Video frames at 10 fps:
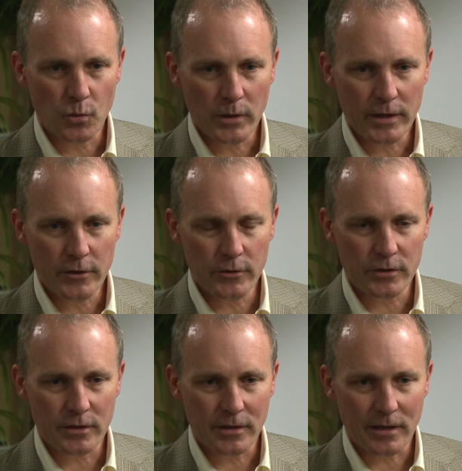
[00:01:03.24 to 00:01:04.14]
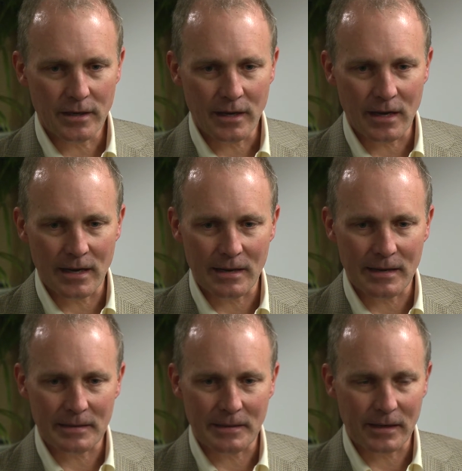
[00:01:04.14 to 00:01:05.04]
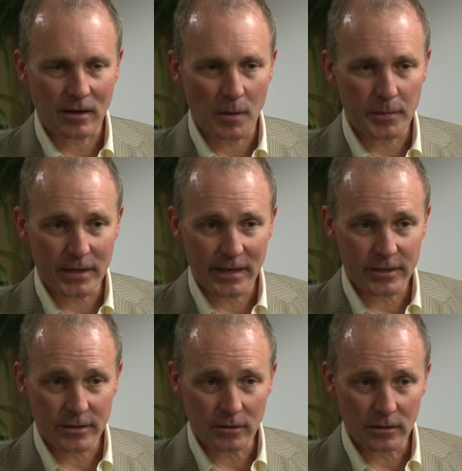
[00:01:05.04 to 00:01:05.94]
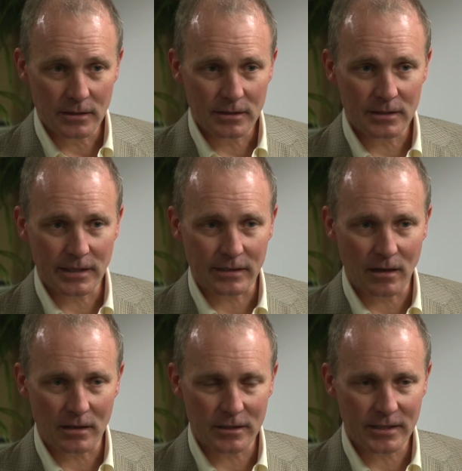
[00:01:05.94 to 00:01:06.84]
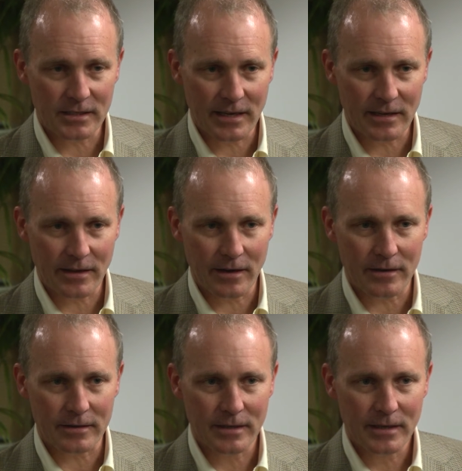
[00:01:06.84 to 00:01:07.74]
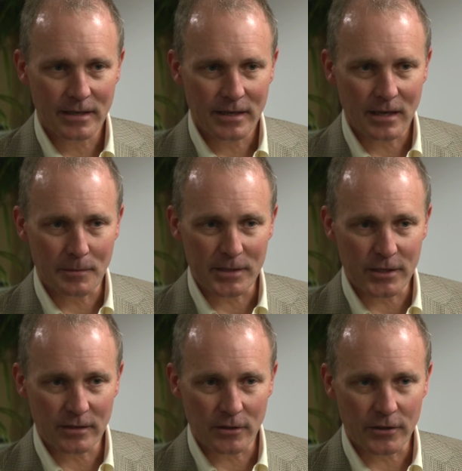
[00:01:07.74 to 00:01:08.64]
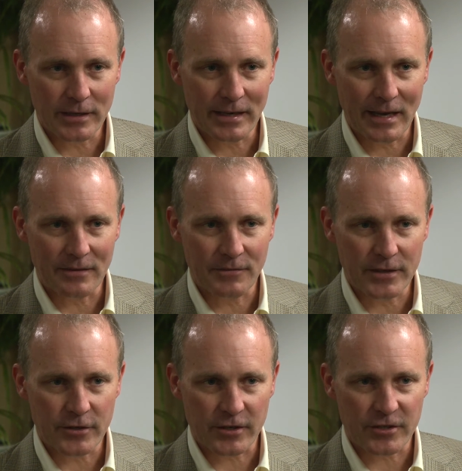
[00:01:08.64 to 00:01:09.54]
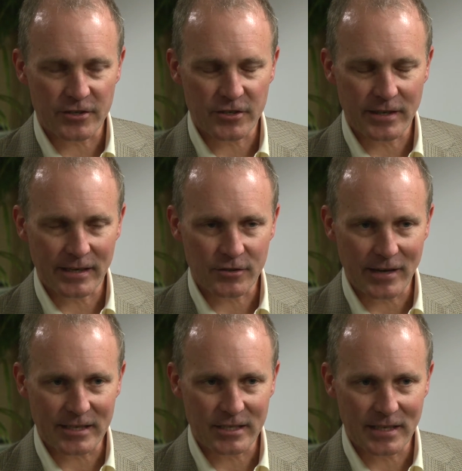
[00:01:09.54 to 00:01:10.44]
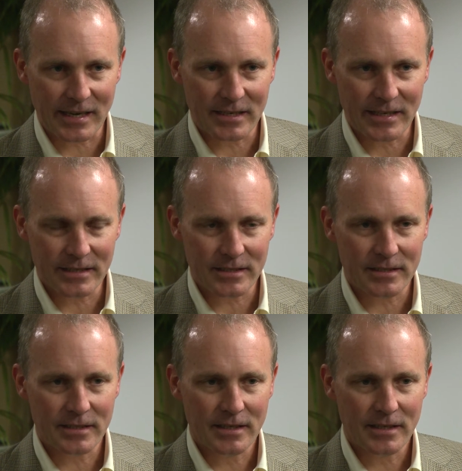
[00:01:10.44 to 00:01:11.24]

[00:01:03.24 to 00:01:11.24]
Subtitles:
we used computational technology, state-of-the-art machine learning and feature extraction techniques.